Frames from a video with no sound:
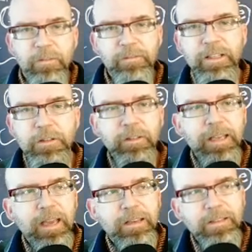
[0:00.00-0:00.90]
let's look
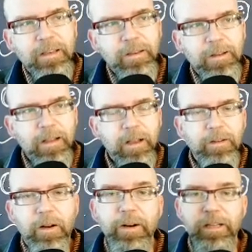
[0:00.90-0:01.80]
at. Uh,
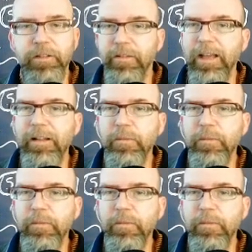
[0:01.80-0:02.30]
all right, so that